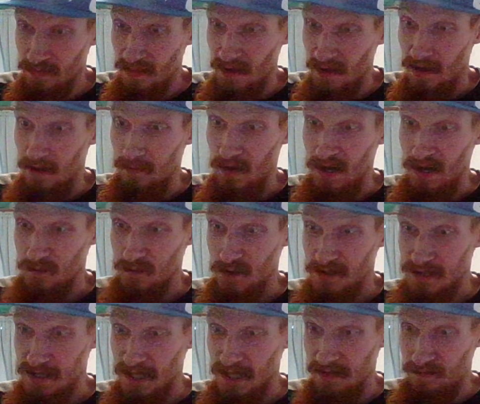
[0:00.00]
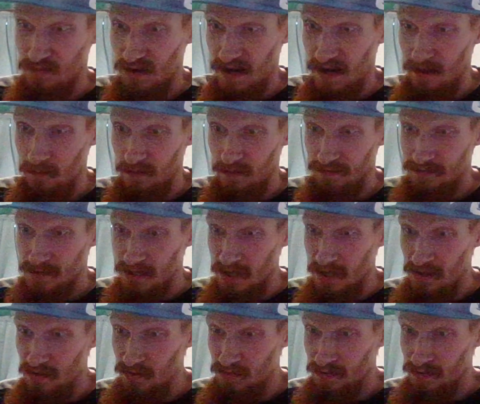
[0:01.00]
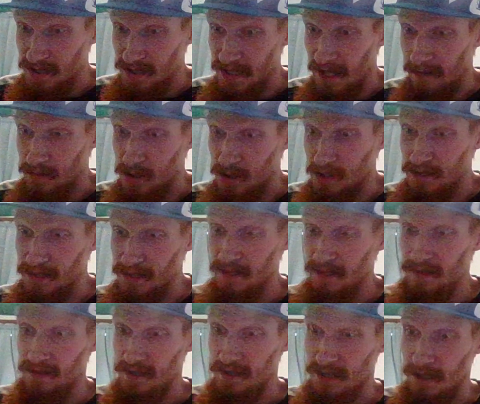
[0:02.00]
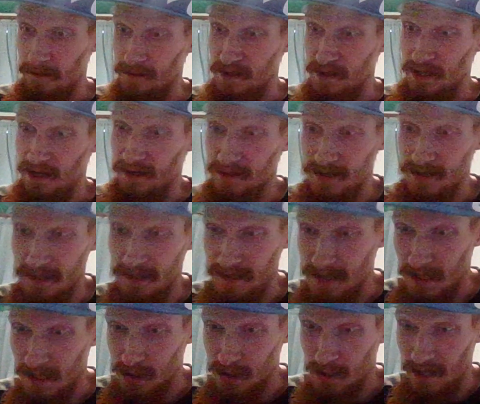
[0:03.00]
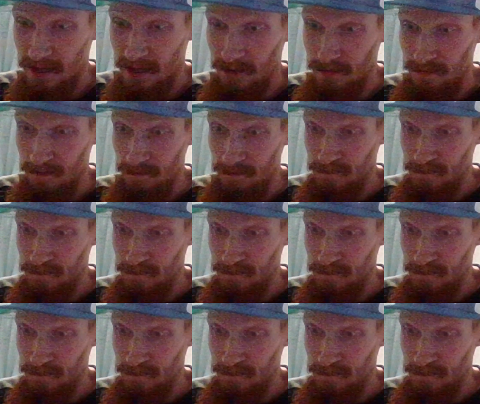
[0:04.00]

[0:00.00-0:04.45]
Amon-Ra St. Brown with 2 receptions, 7 yards, and a touchdown.